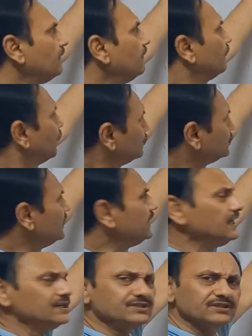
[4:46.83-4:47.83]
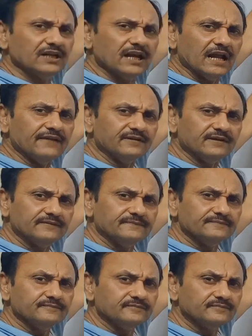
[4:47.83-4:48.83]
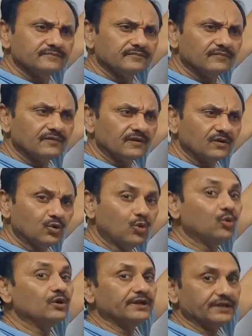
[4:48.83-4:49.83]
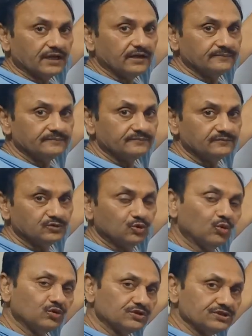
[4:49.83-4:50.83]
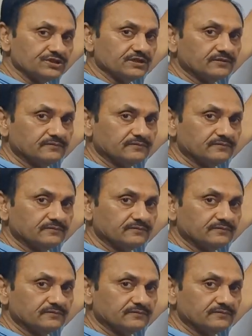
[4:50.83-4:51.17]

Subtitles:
Mostly leads their life in cold area, cold region.